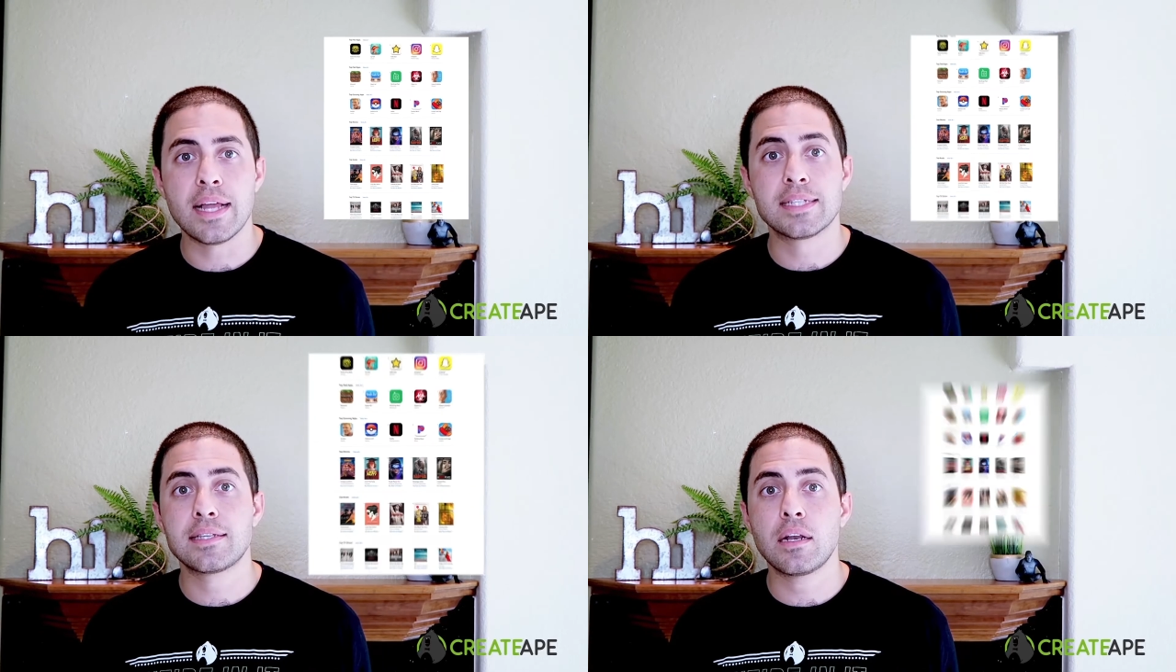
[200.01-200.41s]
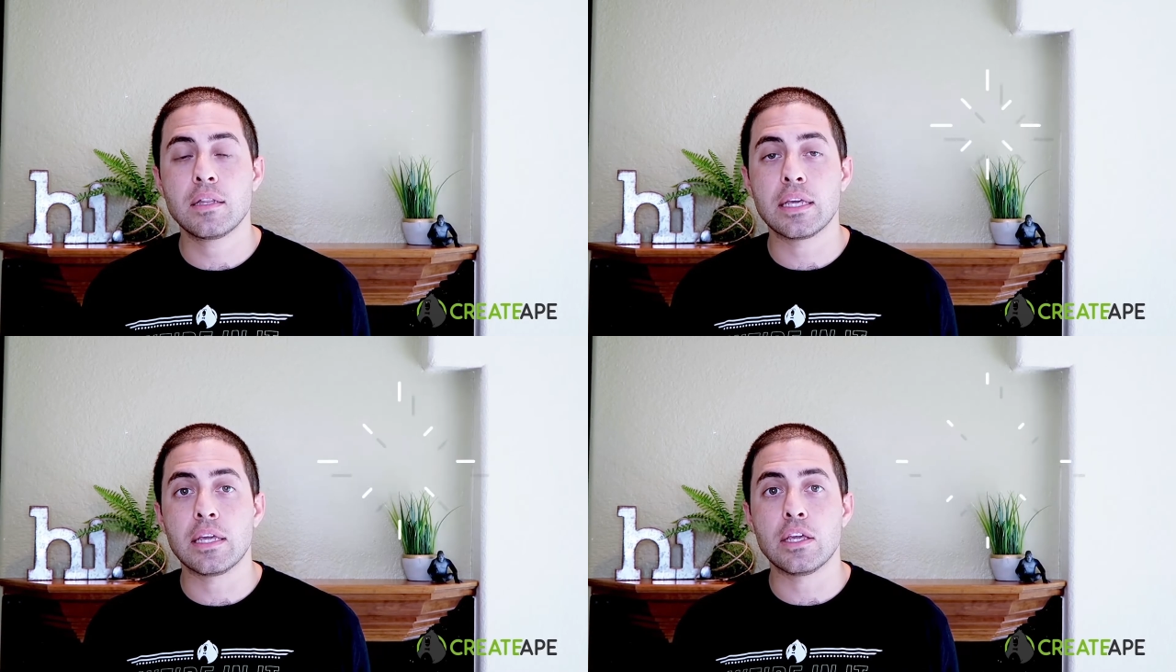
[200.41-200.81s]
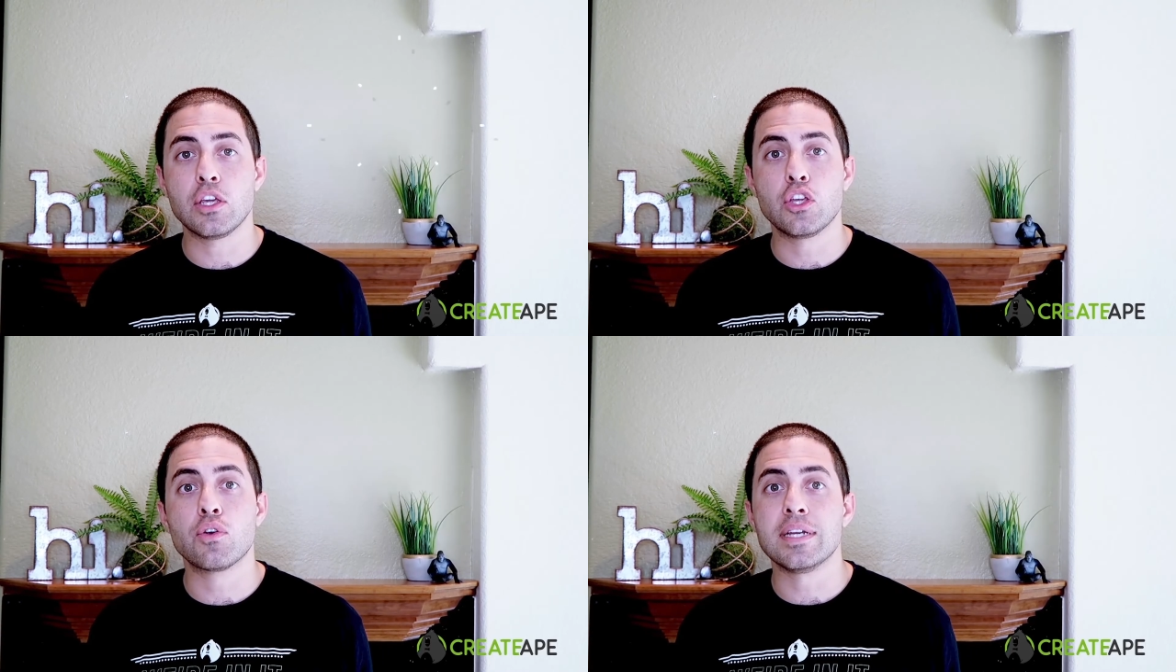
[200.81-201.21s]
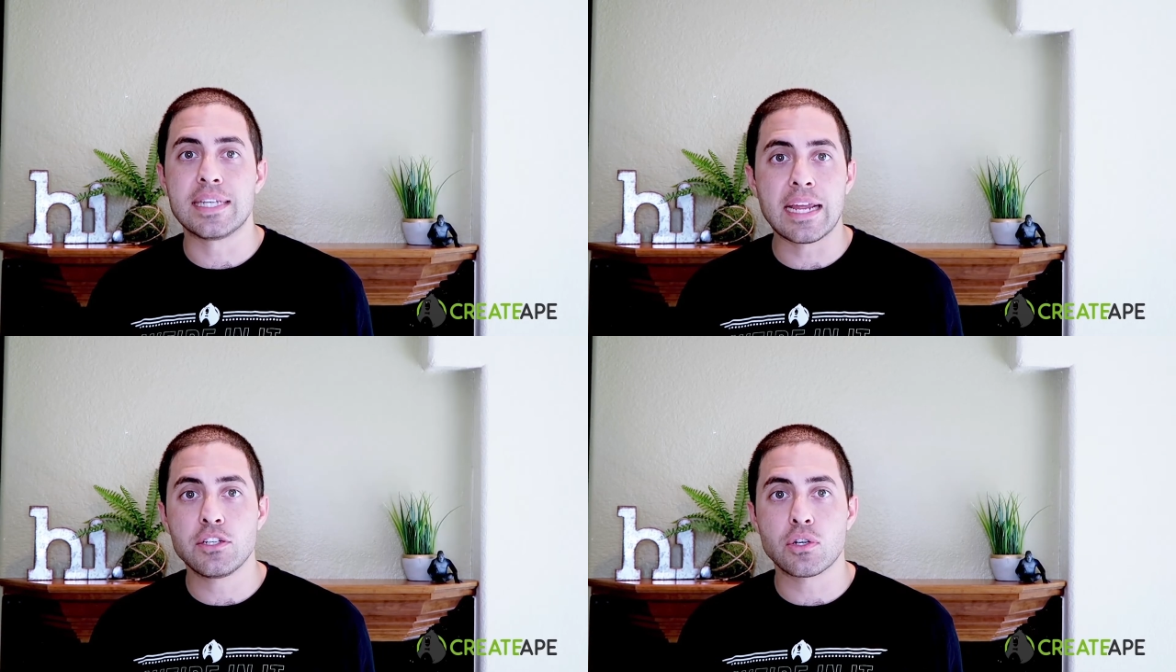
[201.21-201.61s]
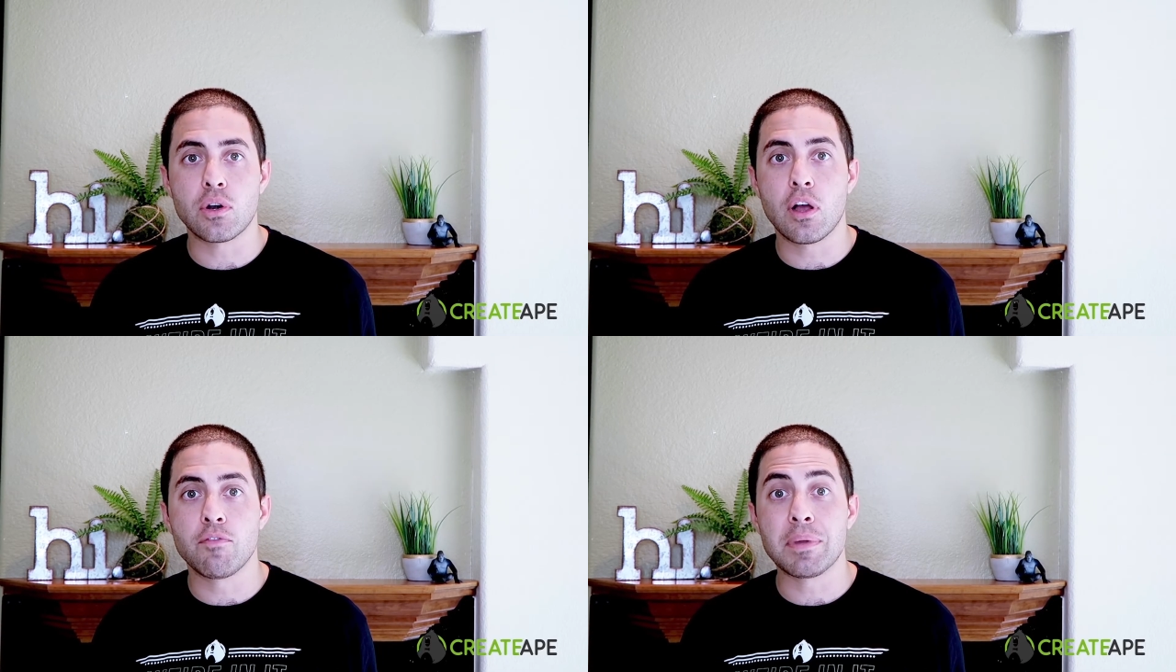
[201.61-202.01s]
and suddenly you're in
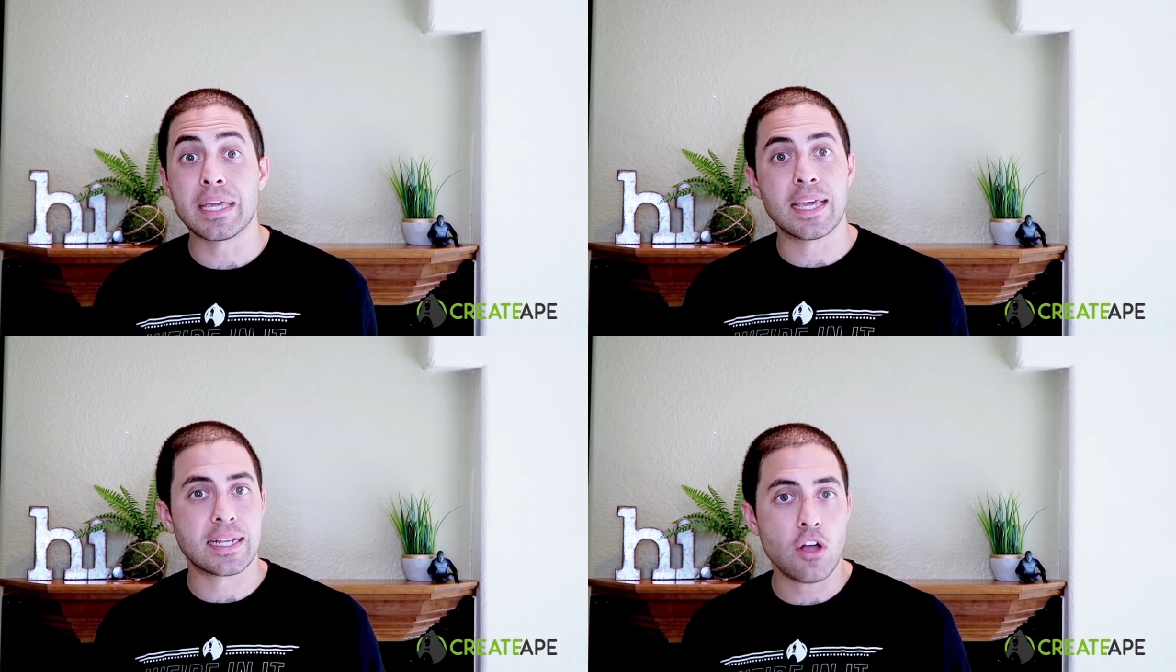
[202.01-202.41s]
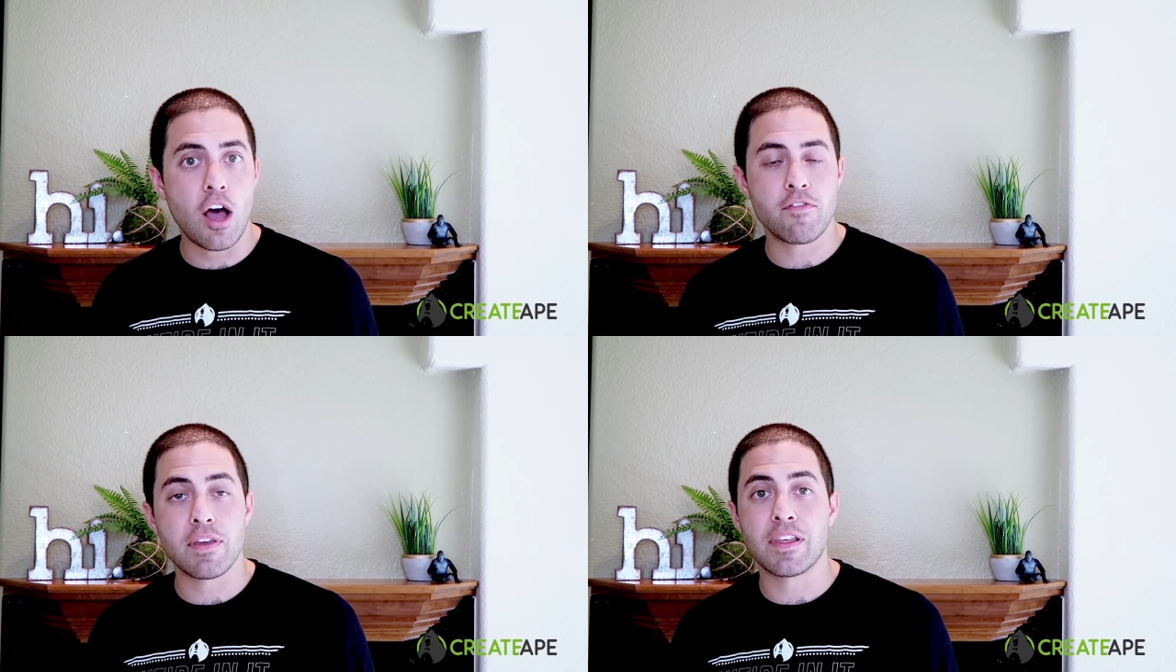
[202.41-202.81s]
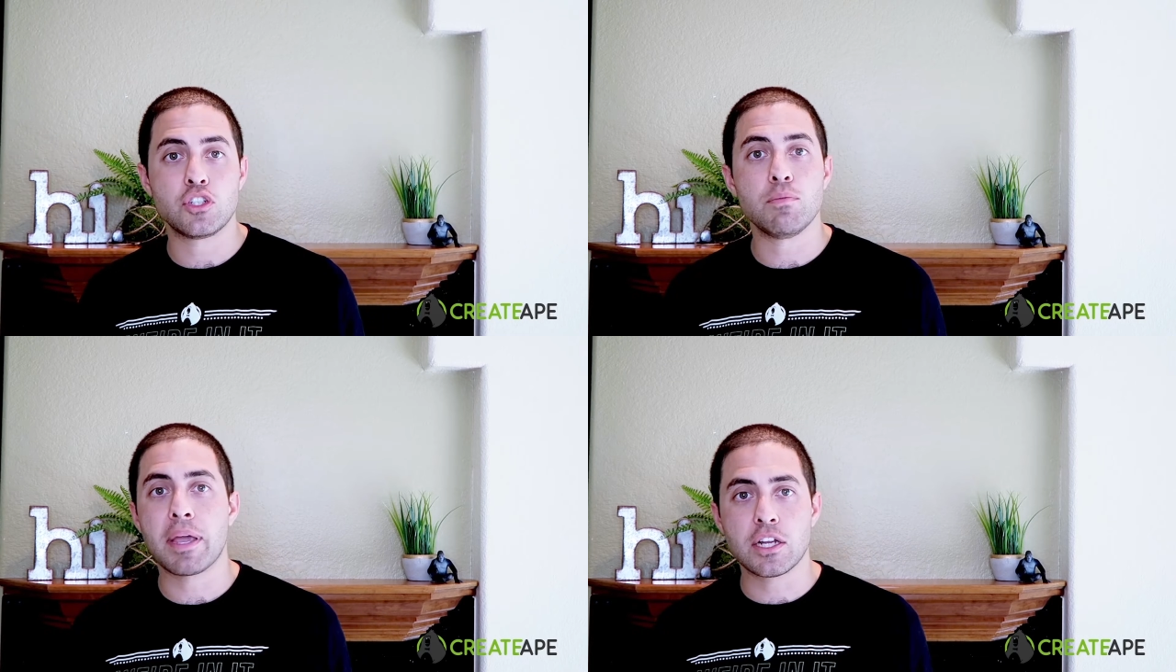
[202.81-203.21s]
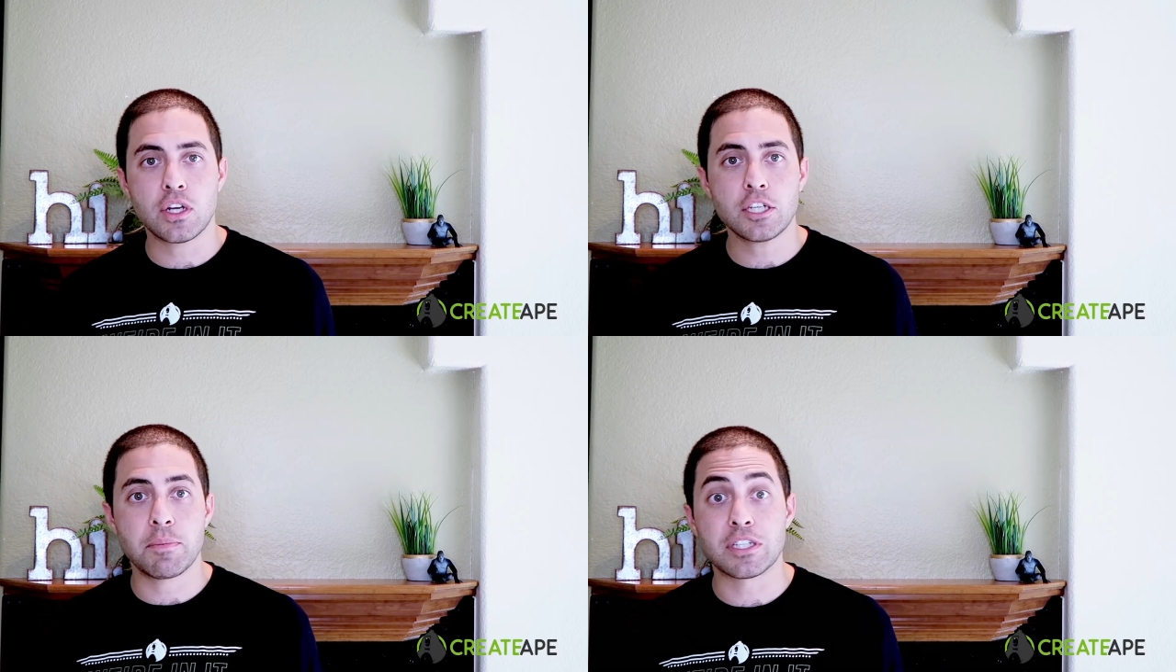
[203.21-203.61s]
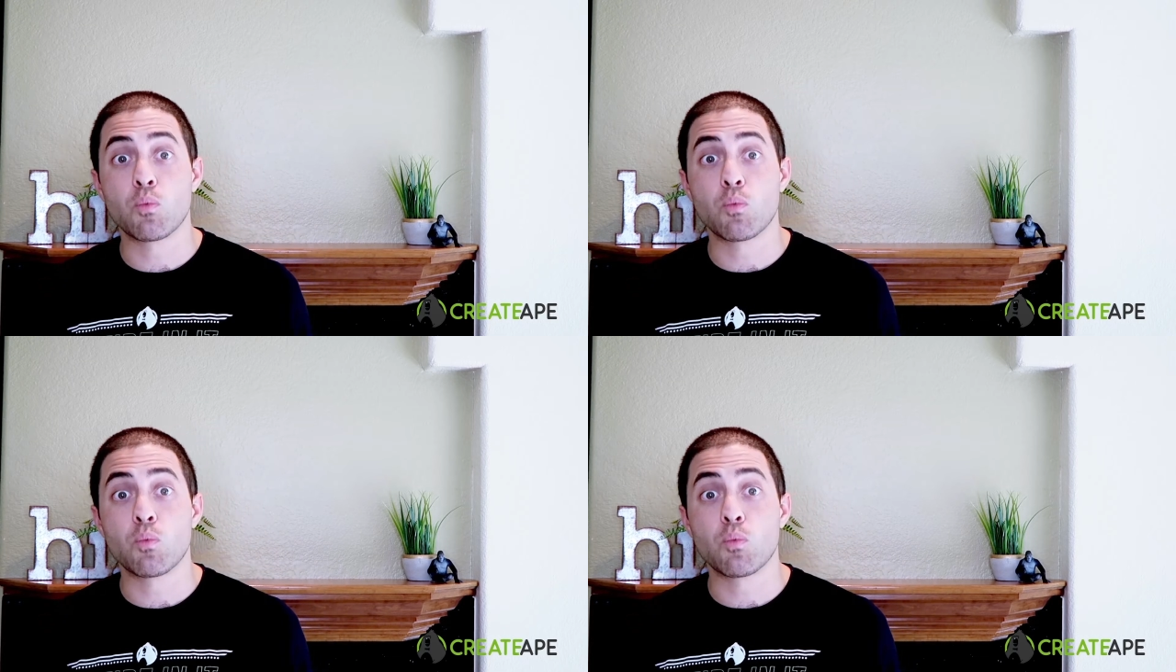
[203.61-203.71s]
danger of being kicked off unless you make adjustments.